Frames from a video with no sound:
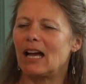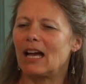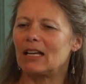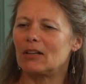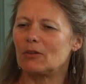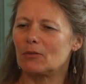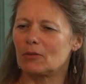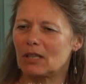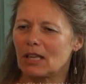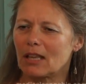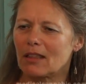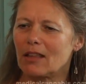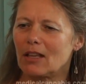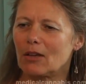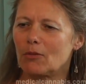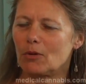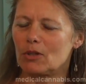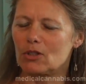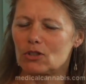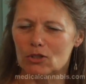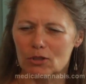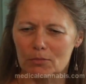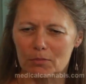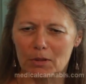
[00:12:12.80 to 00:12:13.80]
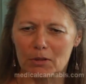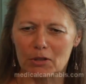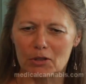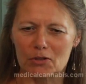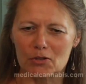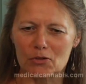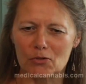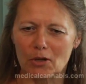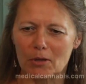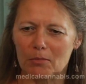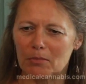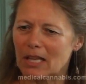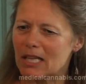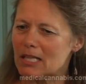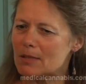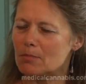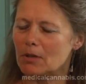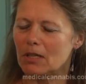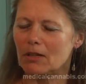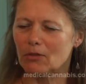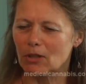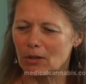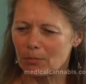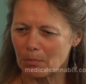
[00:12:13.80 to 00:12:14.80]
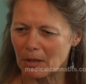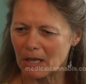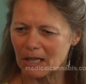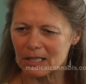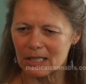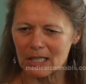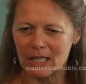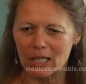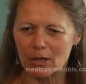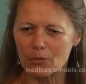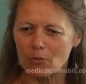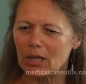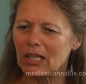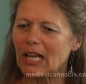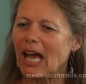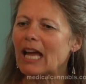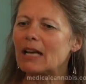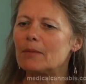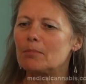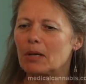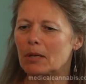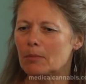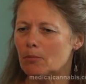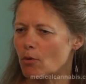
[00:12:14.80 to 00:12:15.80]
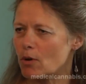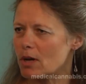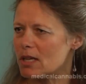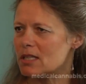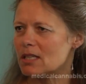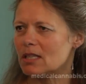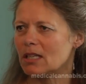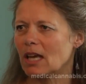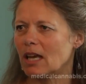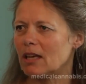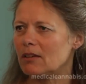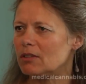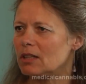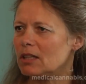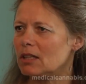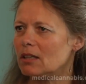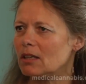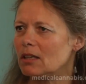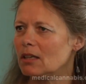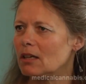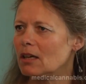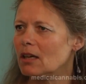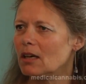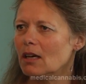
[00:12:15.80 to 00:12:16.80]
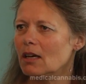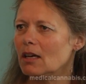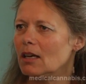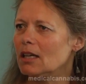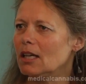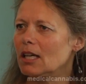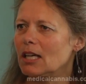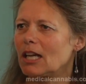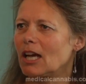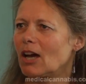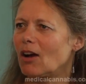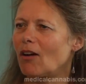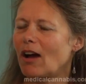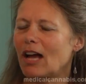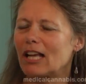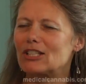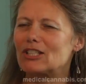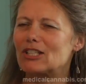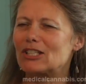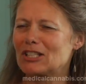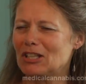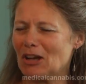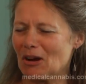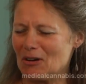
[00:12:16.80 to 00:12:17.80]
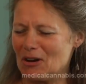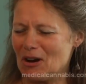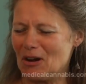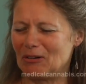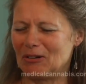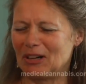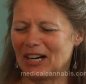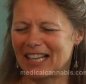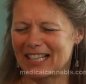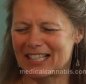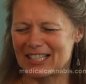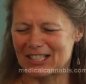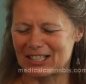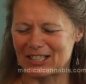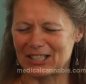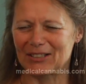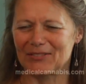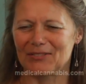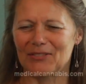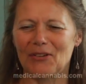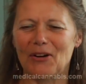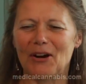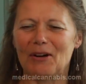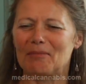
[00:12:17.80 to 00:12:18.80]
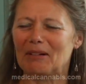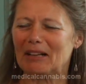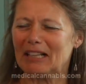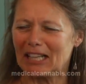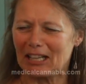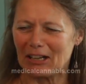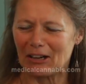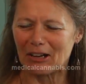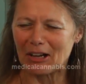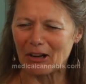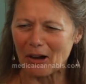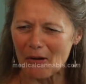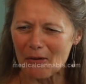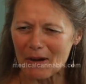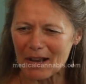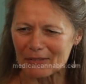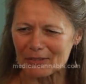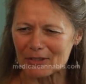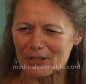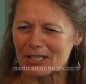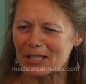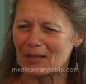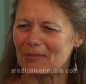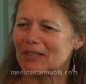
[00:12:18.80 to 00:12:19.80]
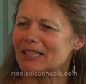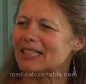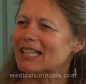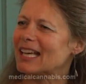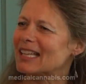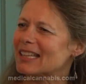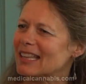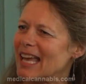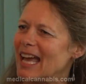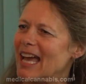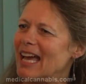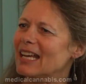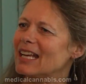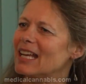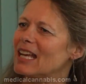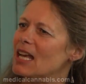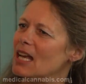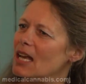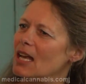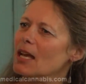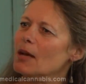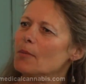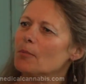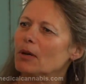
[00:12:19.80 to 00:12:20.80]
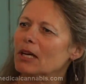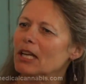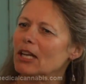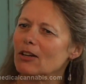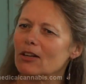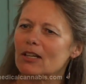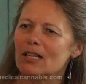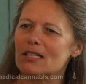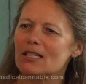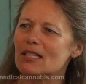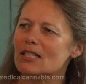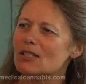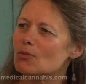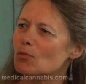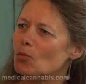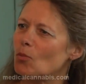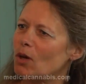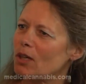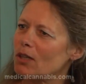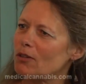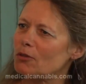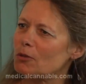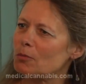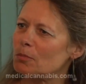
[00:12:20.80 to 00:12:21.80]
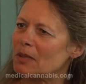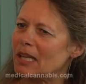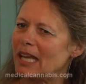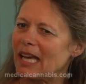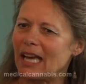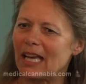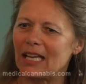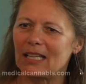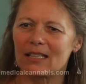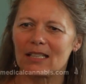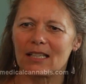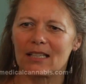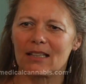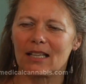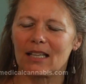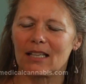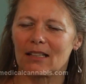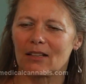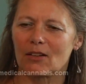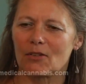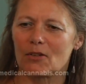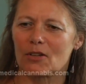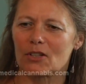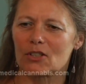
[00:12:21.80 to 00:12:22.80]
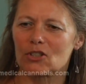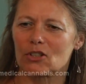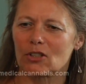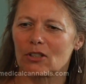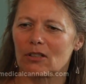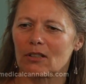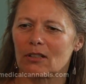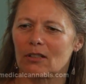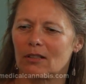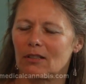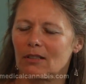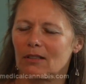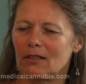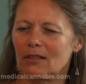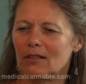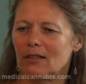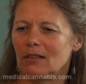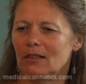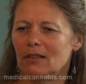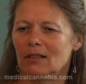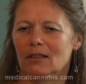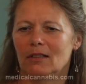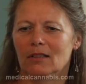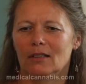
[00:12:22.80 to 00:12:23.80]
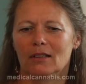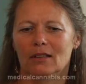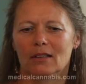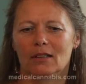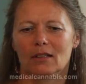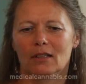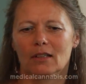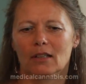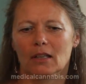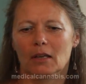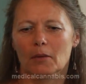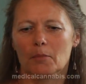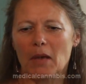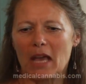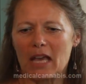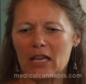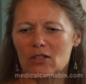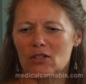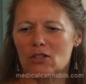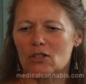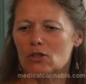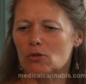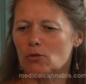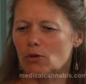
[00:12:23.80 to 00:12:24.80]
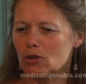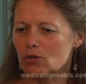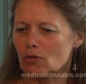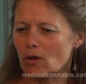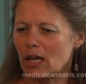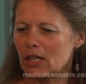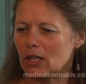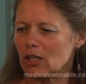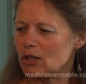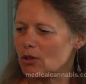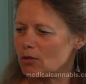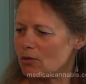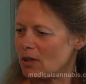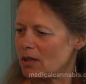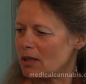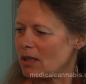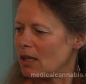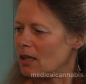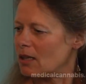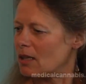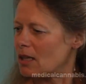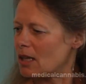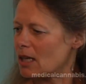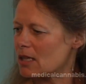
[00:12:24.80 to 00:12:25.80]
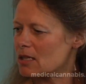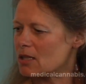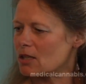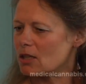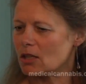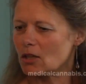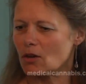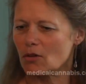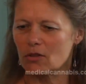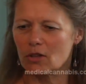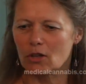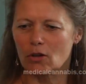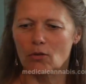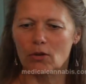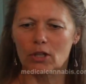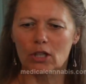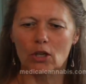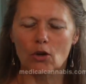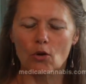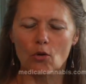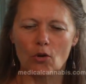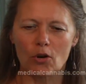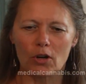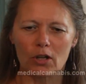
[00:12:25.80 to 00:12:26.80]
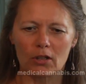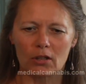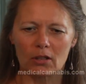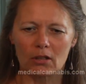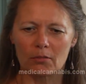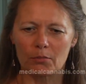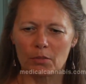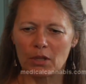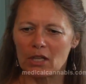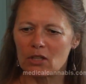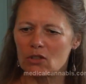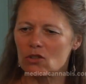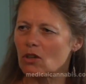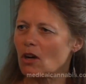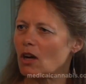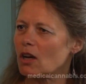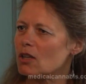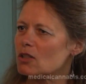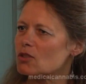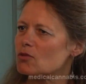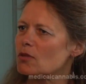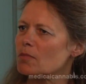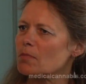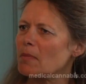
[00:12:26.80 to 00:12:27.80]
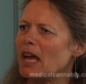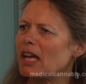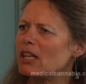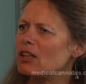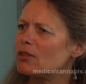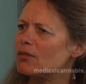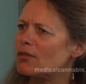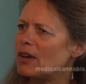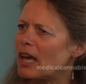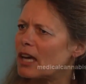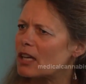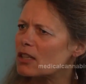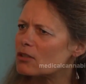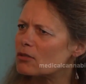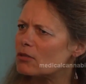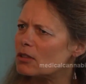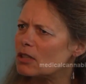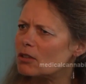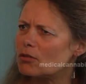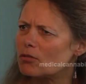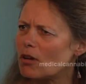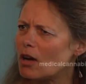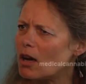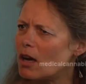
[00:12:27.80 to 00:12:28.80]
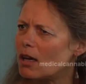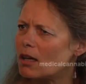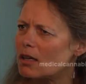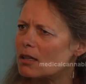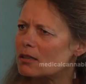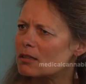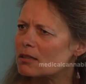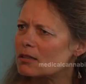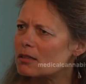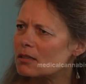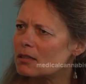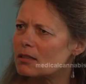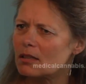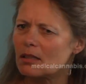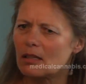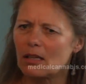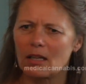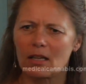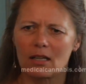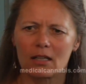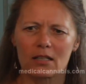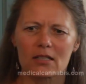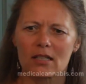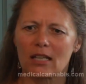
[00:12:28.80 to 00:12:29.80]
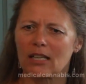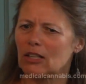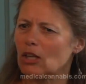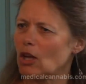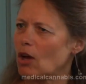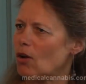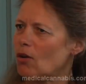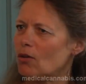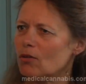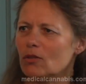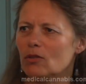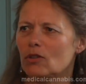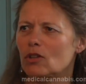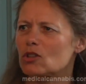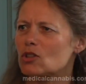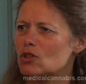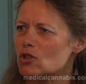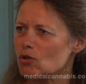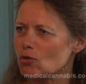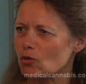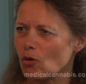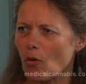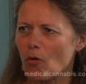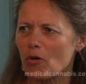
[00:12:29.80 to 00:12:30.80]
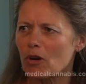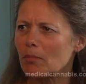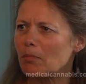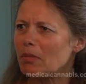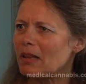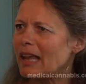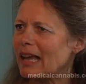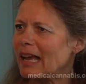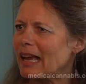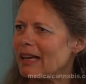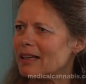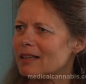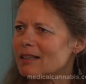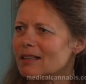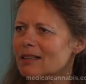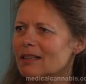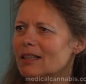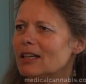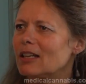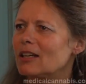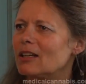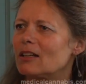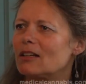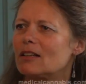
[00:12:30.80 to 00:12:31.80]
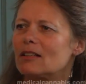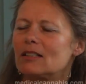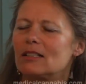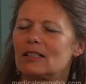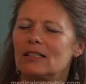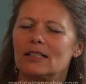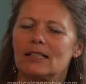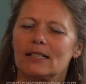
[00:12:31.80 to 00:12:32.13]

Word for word: I don't really think we should be destroying plants, but if you picked anyone, I'd pick poison ivy. You know, I just don't know what it's good for, but you know, go after something like that. But here it is, this wonderful plant, and then of course your patients who are trying to do it, then the next thing you know, they're going to court being charged with manufacturing drugs, and it's like, no, just growing a plant here.